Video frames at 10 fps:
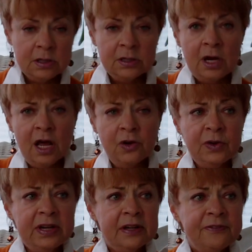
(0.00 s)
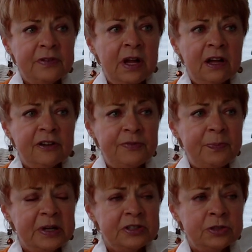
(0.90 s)
Not only of love,
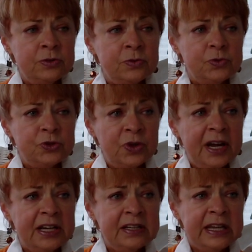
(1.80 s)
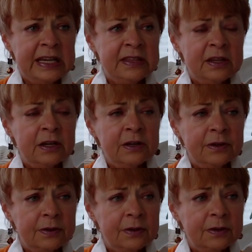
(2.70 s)
but to try and gain their
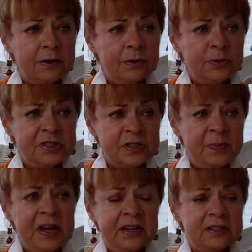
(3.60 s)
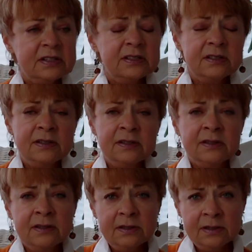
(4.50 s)
respect
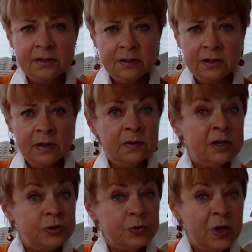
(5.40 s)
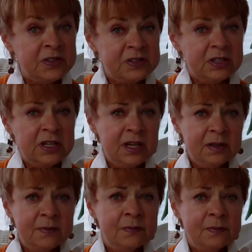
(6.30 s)
and their trust
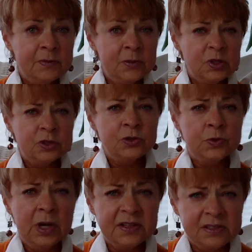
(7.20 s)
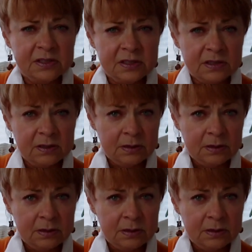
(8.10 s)
again. Trust.